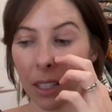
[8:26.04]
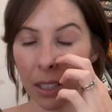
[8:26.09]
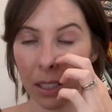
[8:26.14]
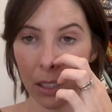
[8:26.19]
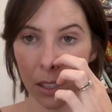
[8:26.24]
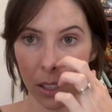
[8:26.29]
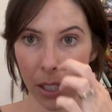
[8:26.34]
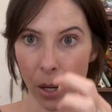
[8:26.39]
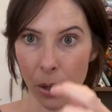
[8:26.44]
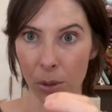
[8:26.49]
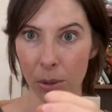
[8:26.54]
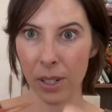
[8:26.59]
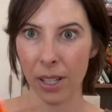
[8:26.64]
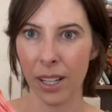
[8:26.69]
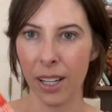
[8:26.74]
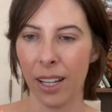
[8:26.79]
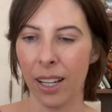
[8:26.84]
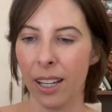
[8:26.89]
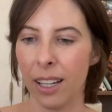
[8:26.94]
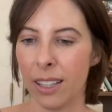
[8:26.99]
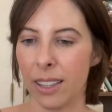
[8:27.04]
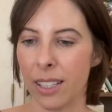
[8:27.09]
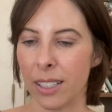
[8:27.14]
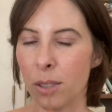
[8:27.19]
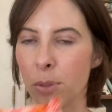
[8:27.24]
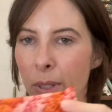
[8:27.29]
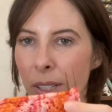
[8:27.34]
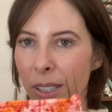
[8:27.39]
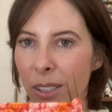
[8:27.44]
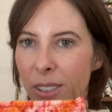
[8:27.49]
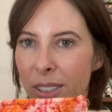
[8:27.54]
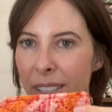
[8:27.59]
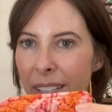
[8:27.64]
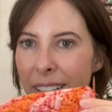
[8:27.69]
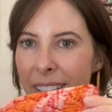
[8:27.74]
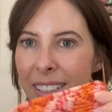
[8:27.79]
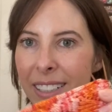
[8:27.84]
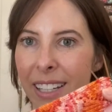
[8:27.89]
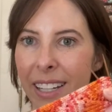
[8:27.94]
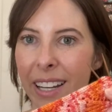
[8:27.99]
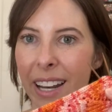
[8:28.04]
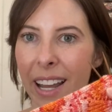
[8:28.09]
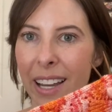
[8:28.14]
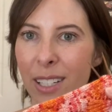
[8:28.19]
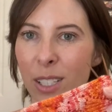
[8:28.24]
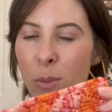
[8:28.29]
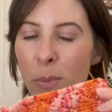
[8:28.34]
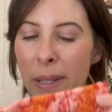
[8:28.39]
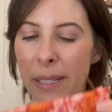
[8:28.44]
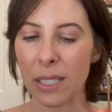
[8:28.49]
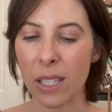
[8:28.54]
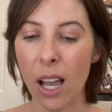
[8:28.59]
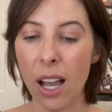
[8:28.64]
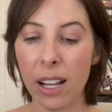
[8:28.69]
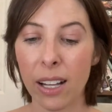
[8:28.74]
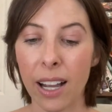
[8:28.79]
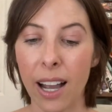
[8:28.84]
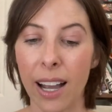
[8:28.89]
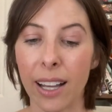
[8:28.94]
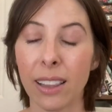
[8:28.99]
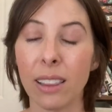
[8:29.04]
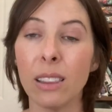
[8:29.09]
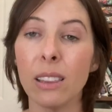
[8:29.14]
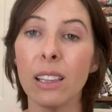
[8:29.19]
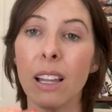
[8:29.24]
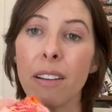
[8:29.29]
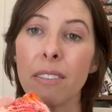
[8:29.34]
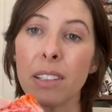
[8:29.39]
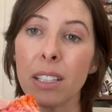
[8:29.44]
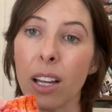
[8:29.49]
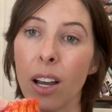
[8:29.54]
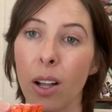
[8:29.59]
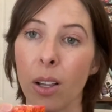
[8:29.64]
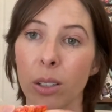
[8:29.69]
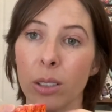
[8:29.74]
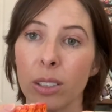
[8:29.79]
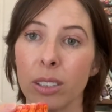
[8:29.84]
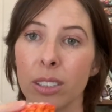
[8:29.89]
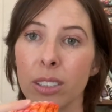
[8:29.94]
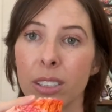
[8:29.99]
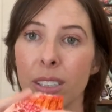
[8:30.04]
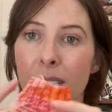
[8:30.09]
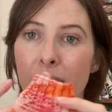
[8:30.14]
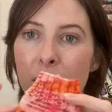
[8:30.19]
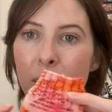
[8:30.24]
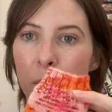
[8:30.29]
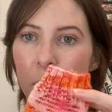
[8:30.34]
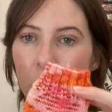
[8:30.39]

so that's what it looks like knit as my sock. I love the colors. To